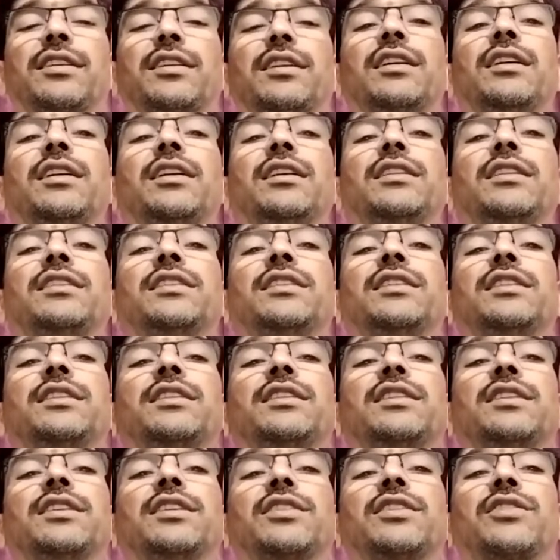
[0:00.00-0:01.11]
Huh?
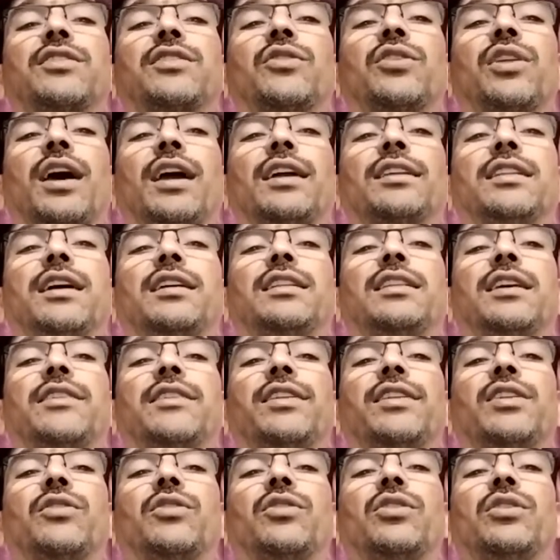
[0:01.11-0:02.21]
So like that they
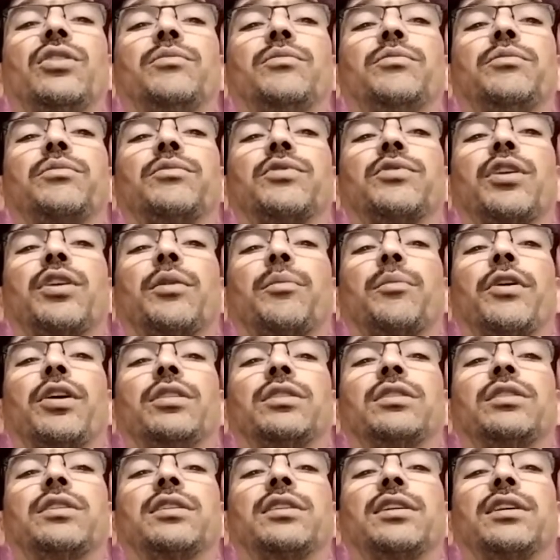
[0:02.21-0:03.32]
will go the path.
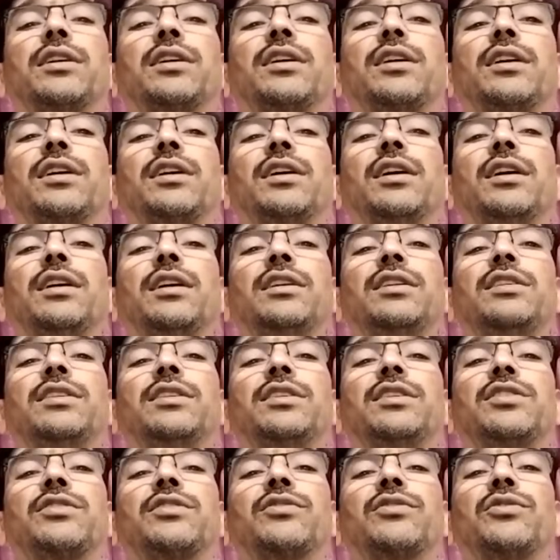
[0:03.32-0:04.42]
Huh?
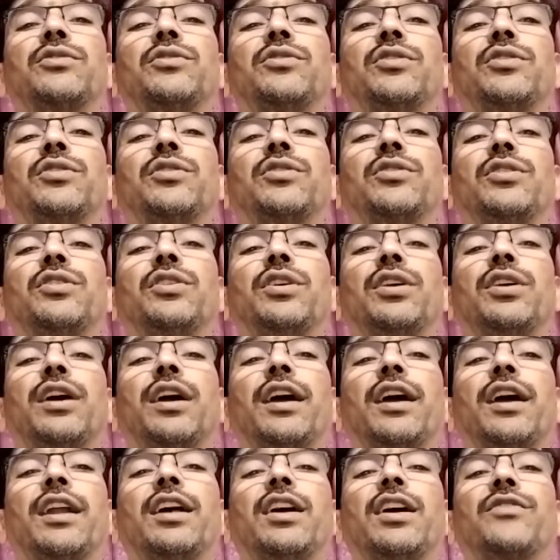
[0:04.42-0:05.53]
So
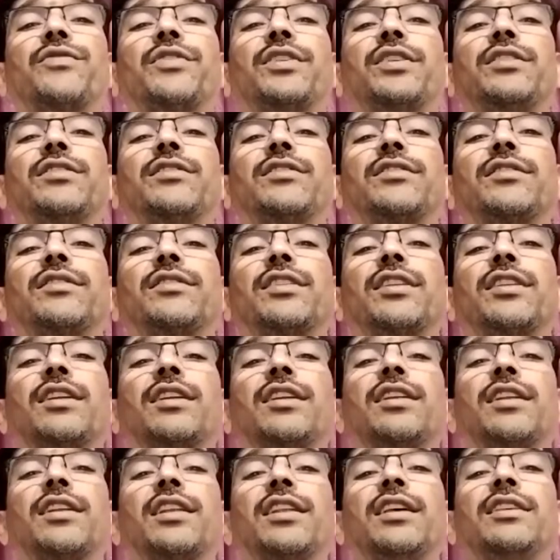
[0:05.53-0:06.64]
endorphins
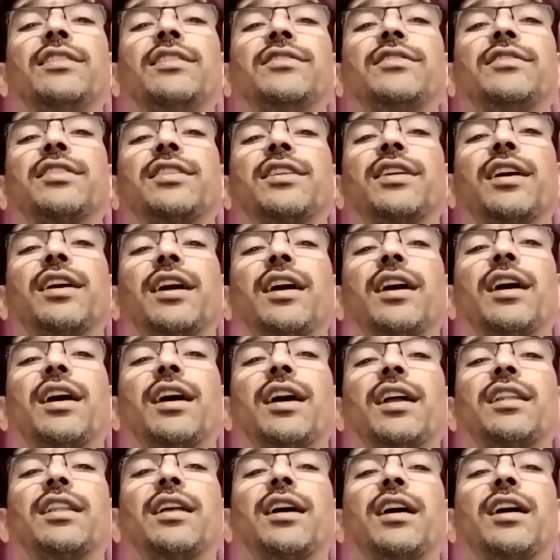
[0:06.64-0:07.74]
release
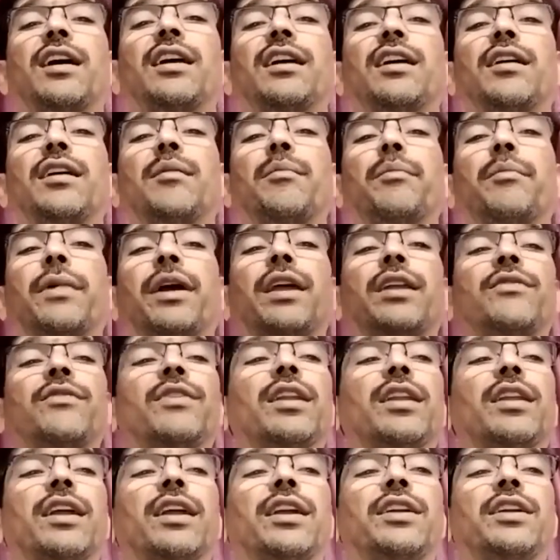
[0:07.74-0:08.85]
and the pain
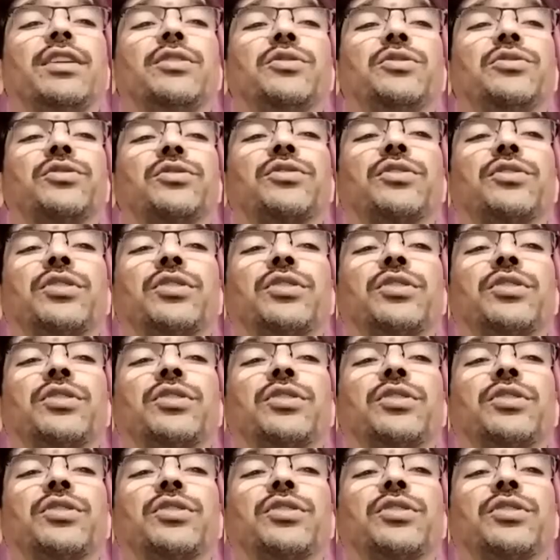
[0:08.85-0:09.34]
will reduce.